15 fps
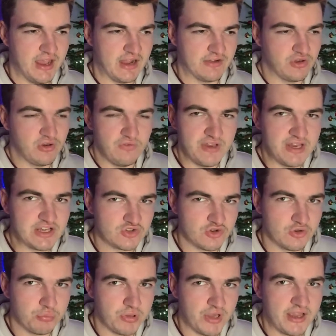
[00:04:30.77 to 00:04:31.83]
I do think he's a
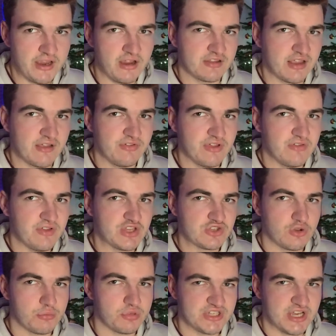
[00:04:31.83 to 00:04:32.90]
good player. I definitely think he's
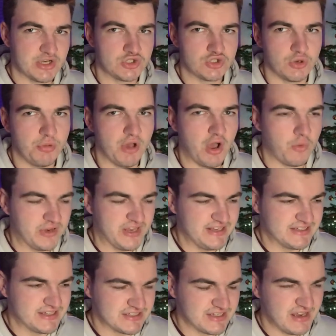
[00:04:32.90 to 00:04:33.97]
got potential, but I will need
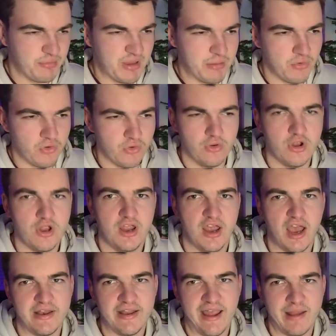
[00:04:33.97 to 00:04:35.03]
to see a bit more
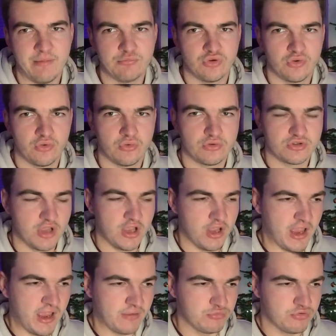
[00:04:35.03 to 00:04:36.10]
at the end
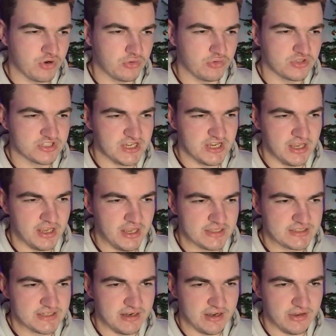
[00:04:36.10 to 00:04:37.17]
product
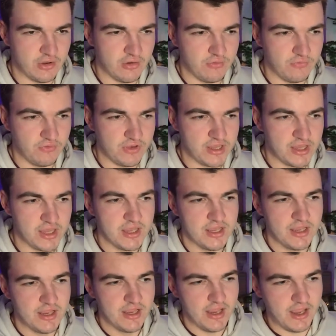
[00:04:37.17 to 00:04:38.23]
tonight, hopefully.
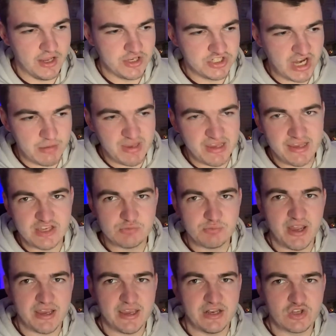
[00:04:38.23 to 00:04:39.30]
Jay Mingy's
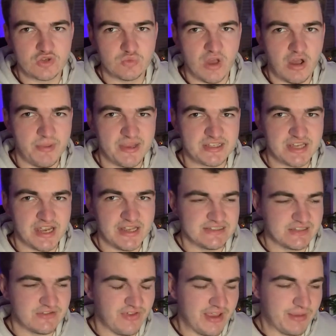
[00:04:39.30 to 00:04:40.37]
back in as well. I'm
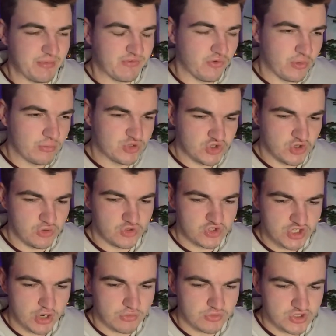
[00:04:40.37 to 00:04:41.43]
excited for him. I thought he was doing
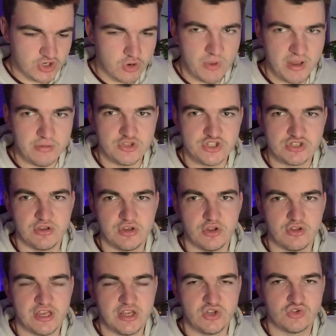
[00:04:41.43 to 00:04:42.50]
so well until he got
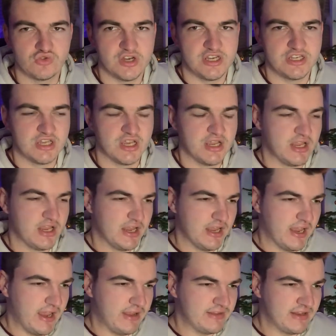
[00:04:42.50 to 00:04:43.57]
the injuries.
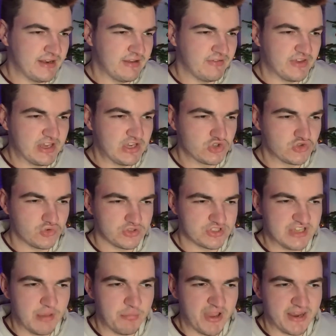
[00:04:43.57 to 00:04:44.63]
And then I think he struggled to
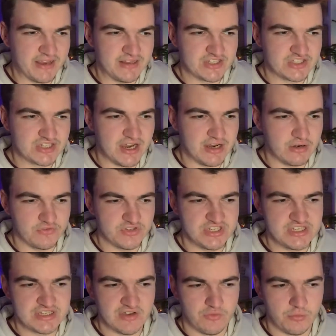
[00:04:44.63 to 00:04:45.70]
get back in the side. Obviously,
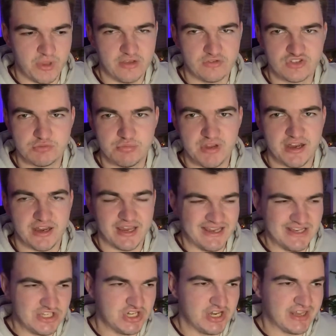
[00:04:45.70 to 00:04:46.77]
Savin Mayles is back
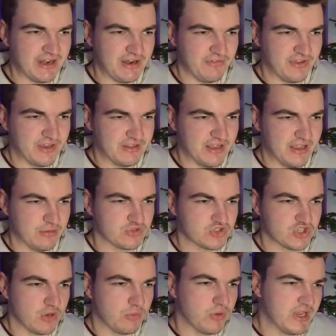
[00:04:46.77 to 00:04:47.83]
injured again, I think, now.
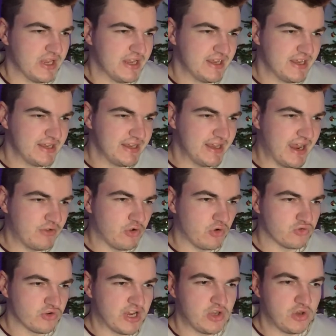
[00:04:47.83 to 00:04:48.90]
So, yeah, not
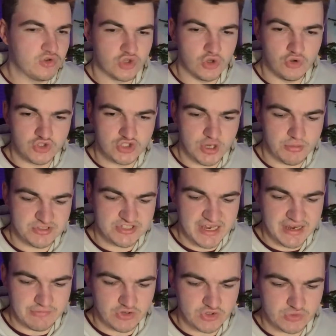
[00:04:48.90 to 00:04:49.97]
great news. Also, I was
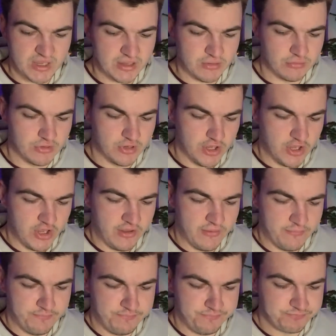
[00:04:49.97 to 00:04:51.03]
hearing as well,
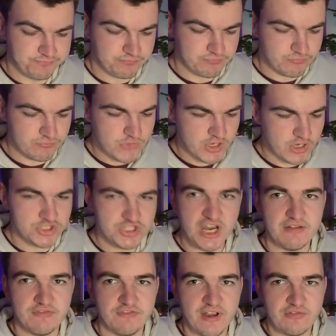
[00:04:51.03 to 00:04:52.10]

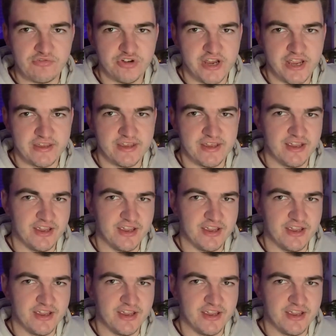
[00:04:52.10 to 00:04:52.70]
Jaden Fevrier